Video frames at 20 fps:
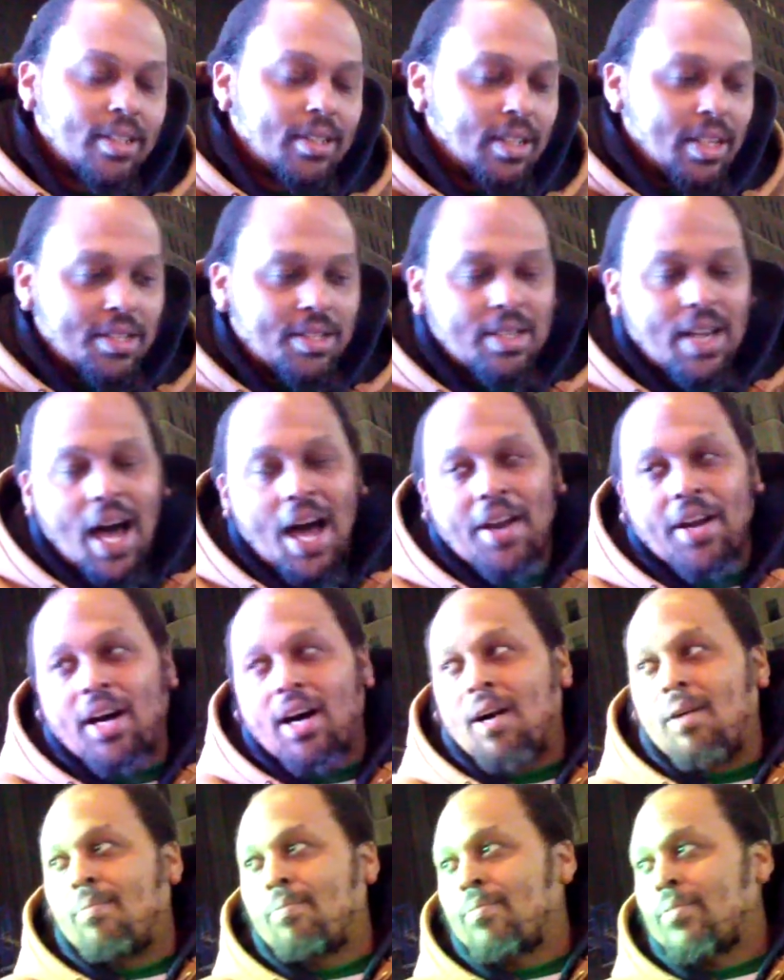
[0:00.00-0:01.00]
It's not
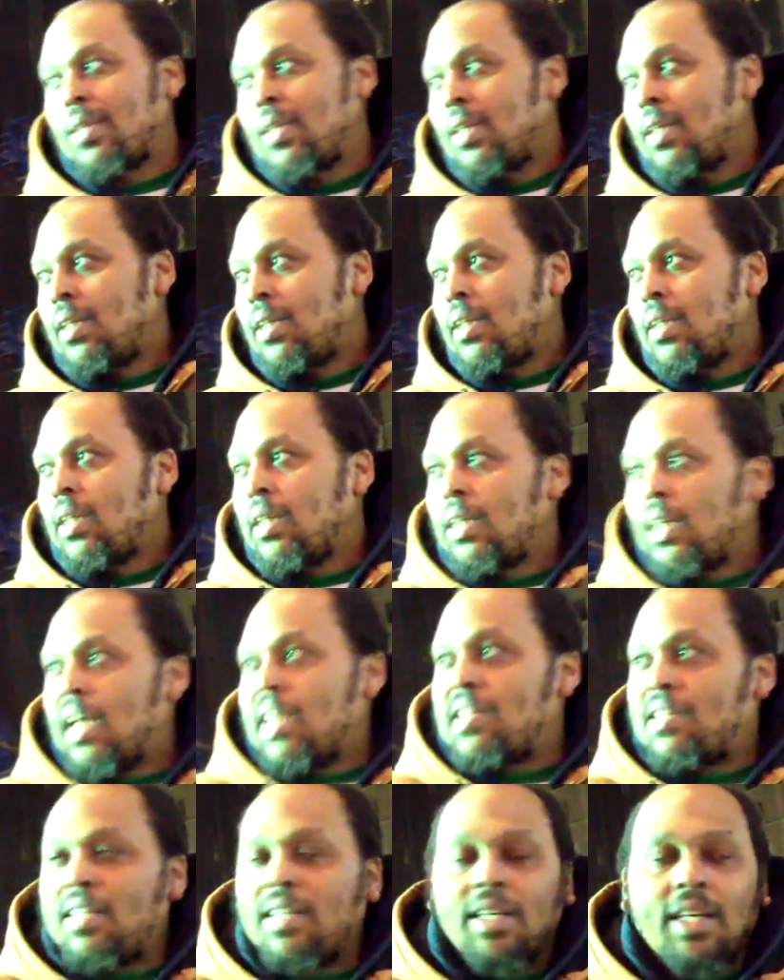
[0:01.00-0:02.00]

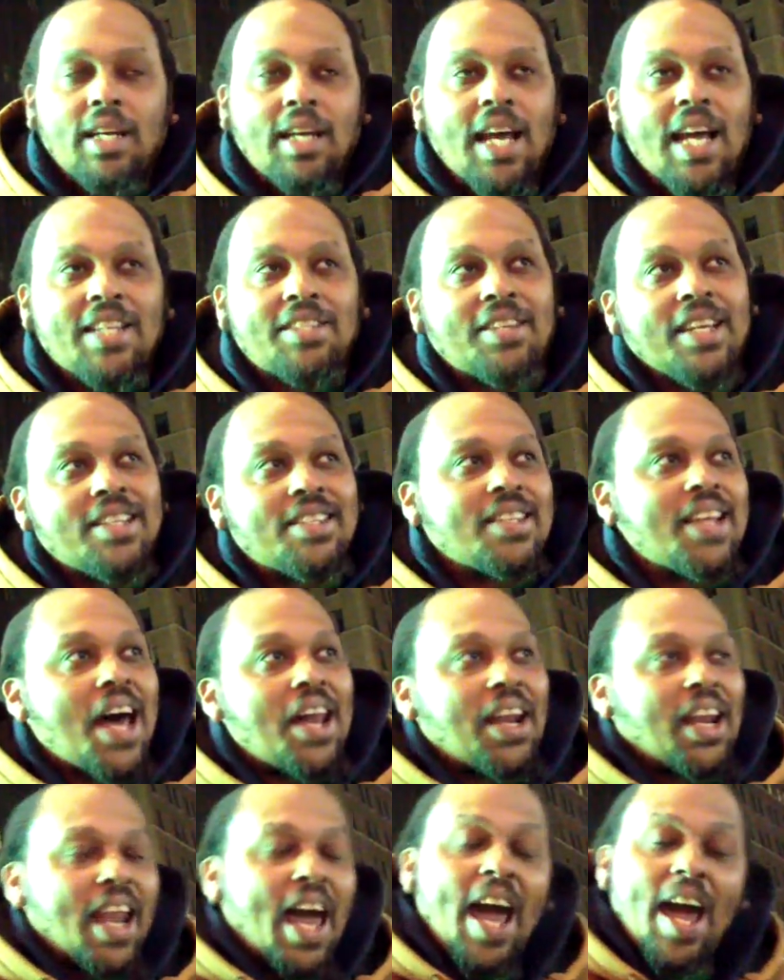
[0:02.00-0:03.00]
it's not
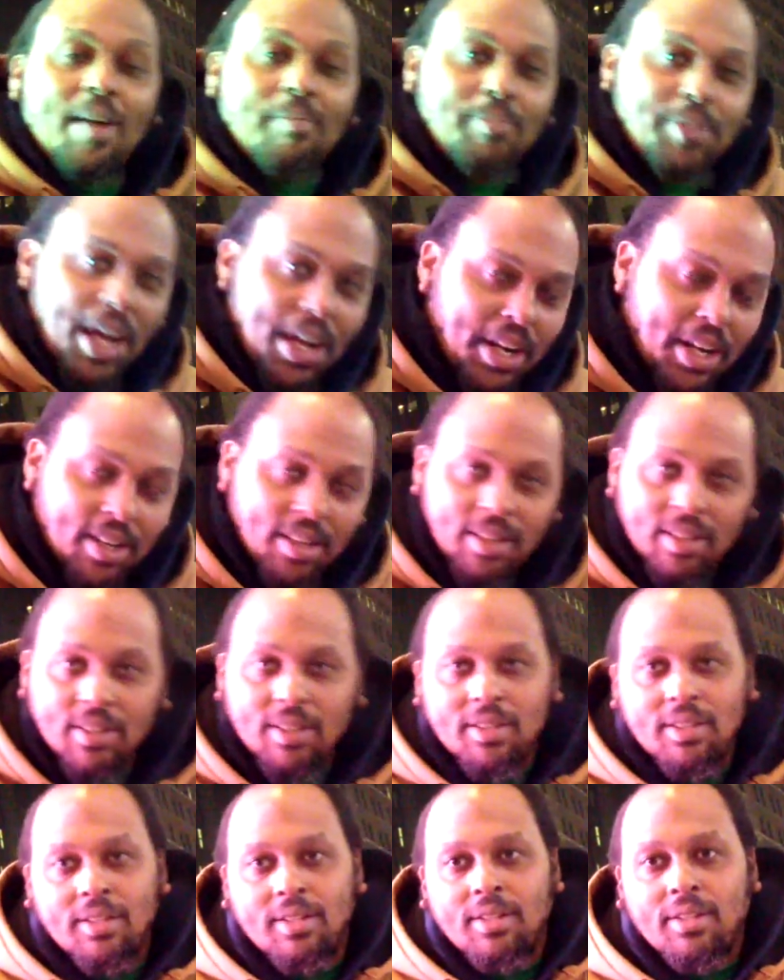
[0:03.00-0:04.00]
a lamb dinner.
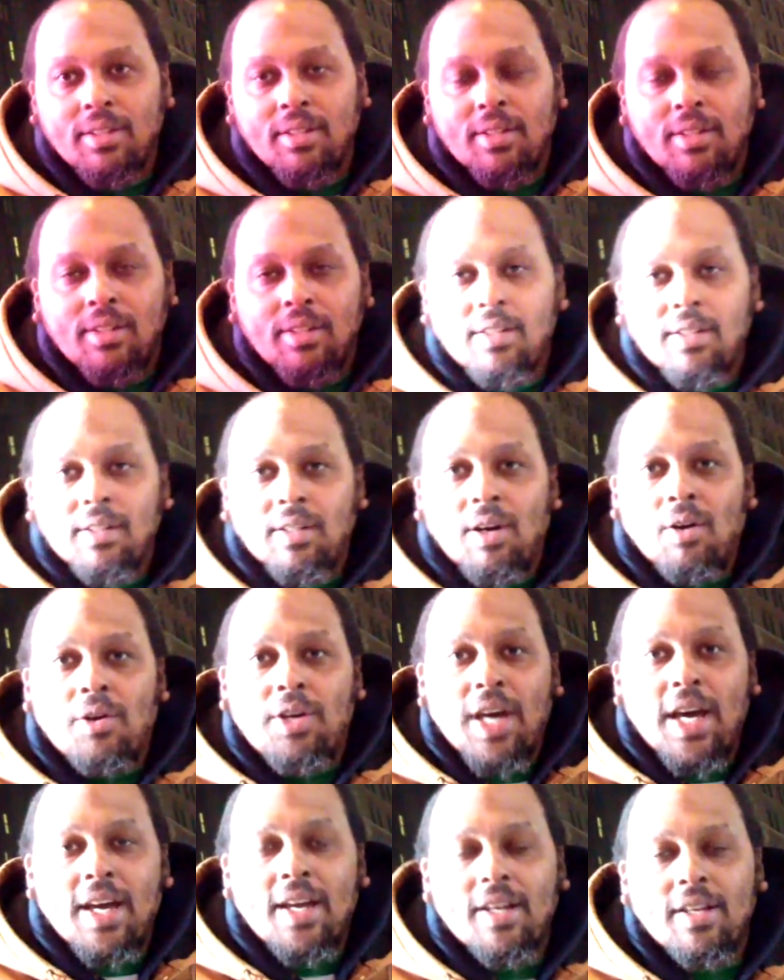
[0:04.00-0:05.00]

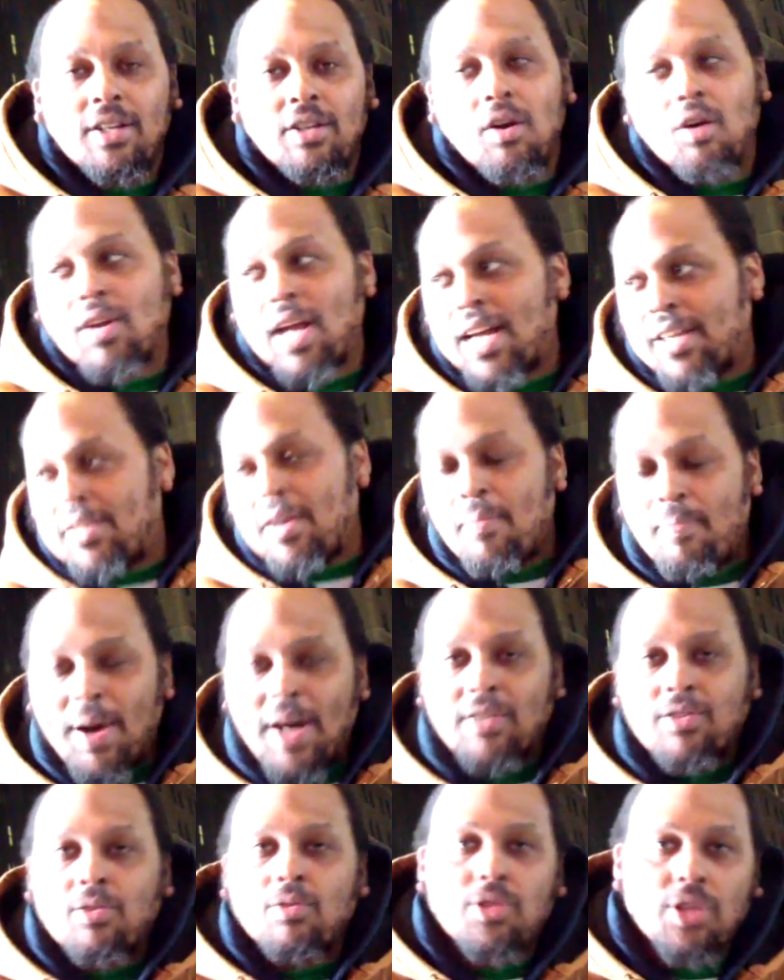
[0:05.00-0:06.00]
Okay, like the
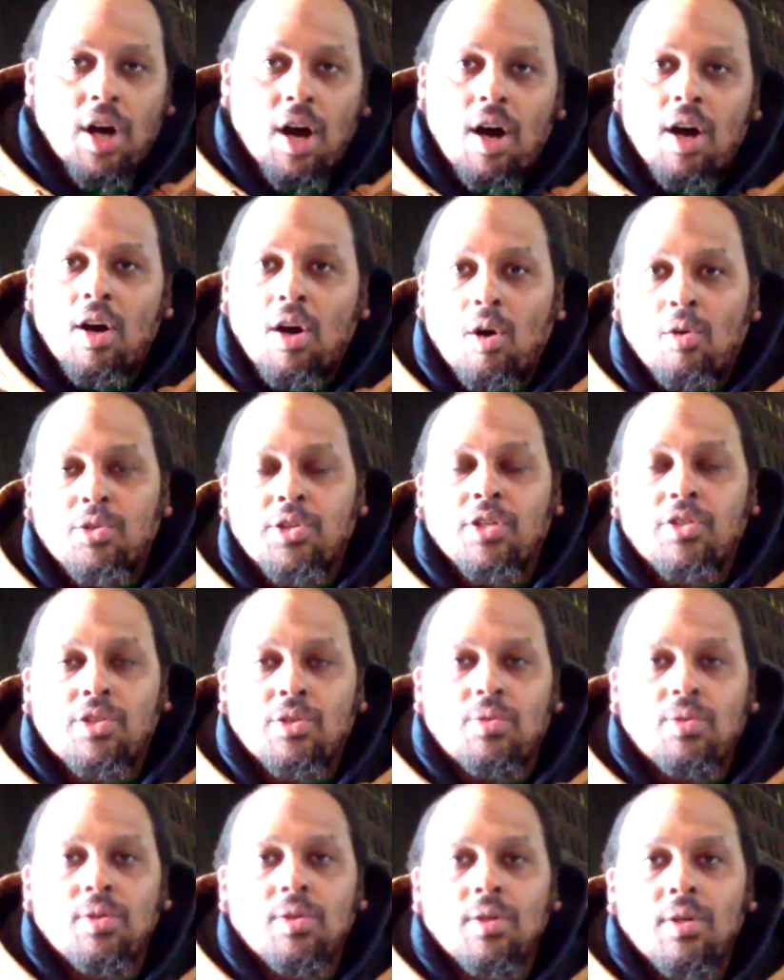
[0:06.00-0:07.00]
Apostle Tahar goes into.
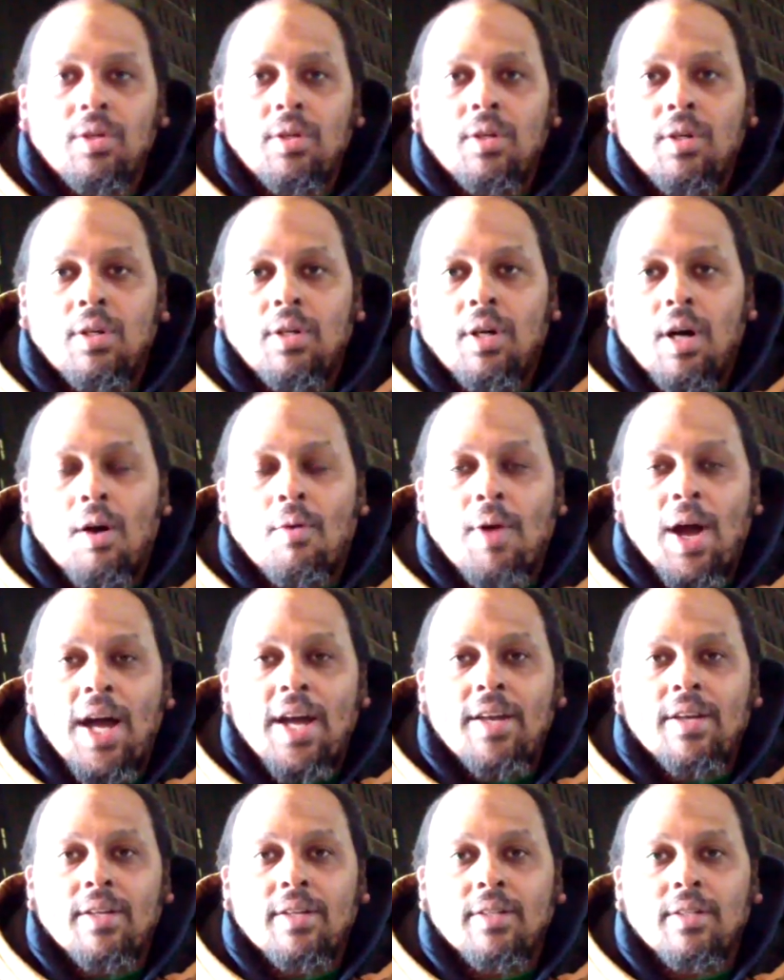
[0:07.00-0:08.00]
All right,
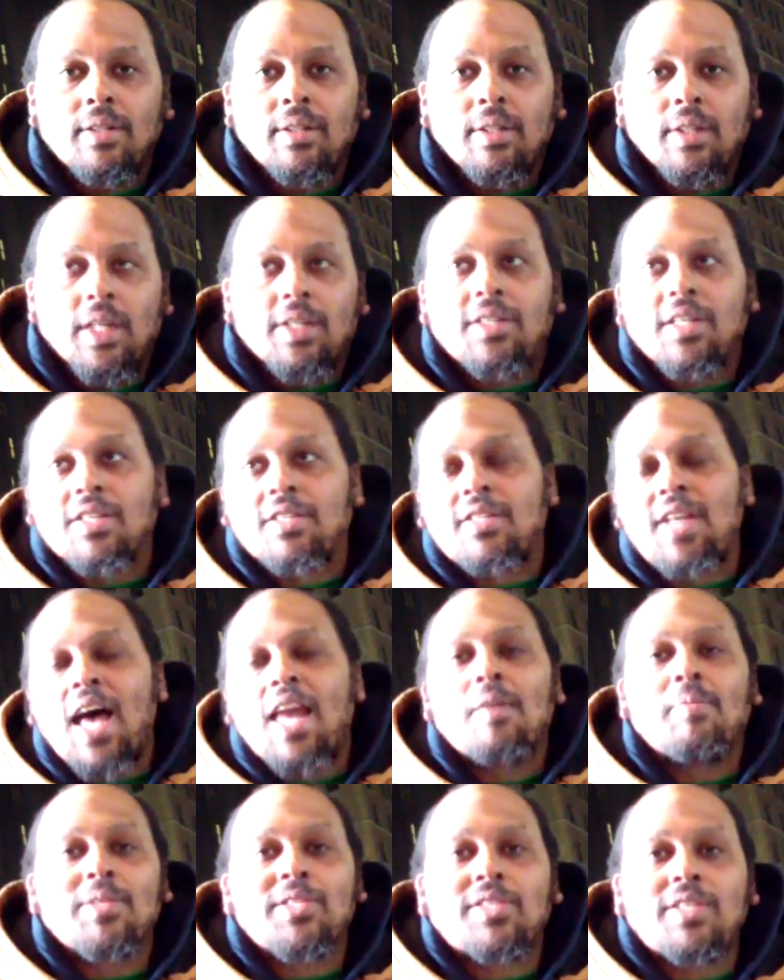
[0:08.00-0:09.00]
it's a
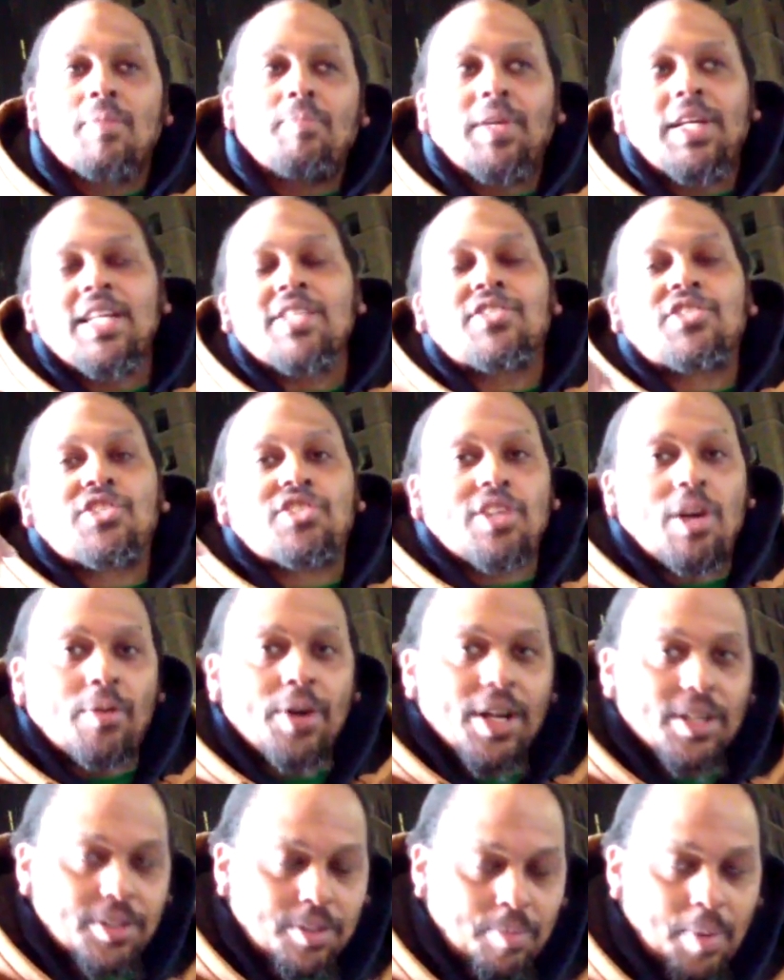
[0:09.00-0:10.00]
solemn assembly. It's
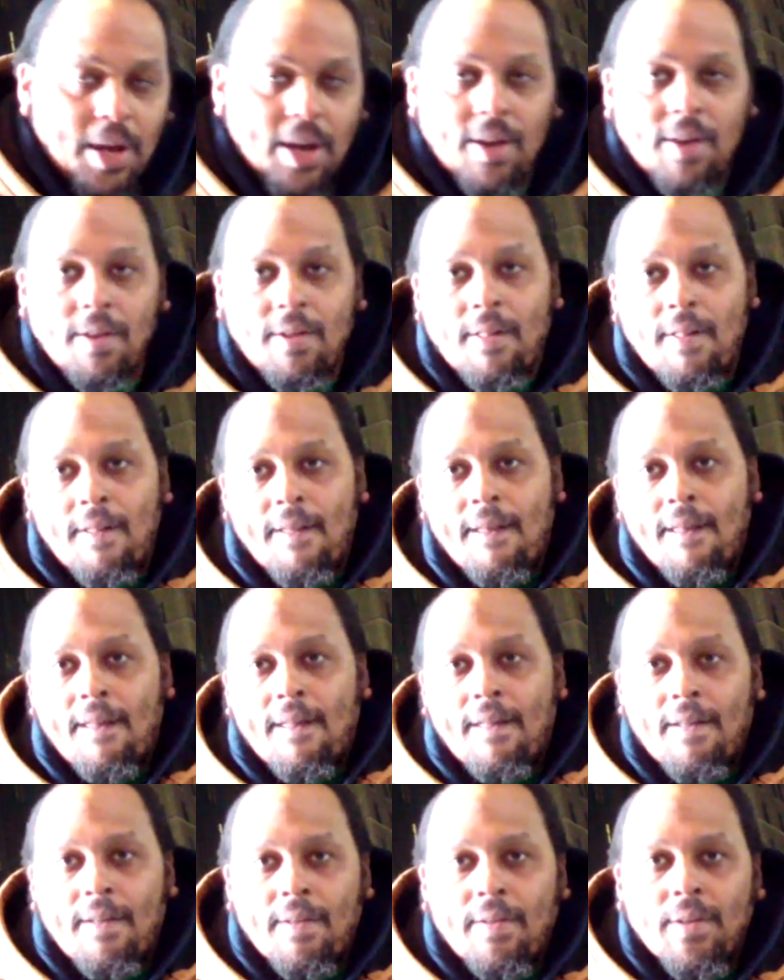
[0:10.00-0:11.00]
serious, man.
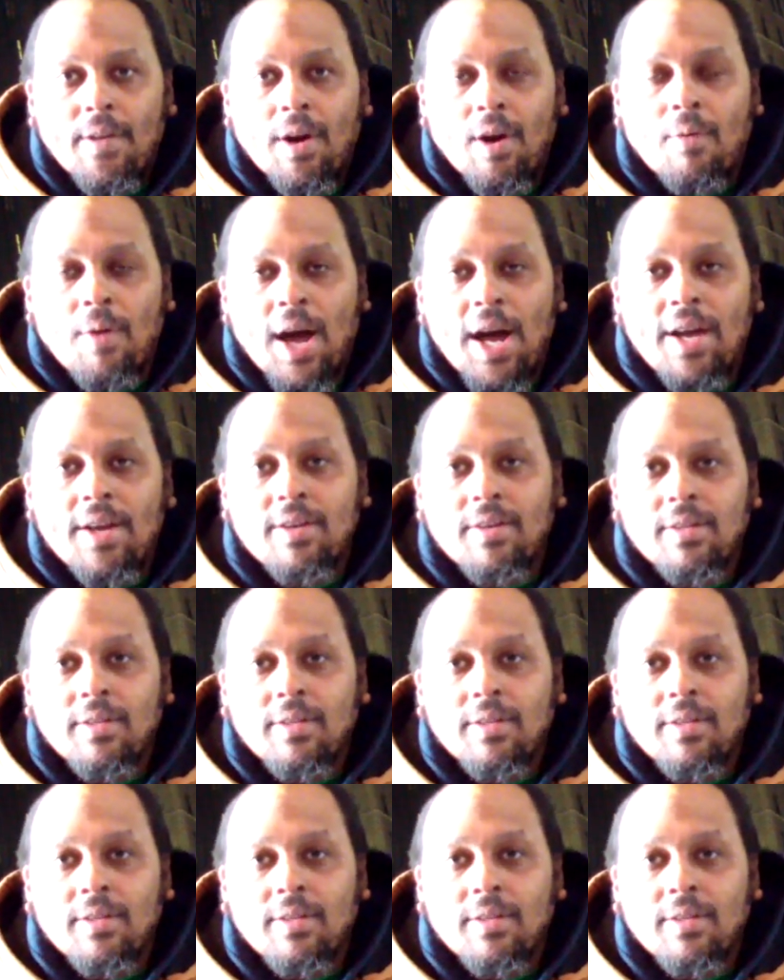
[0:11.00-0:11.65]
All right.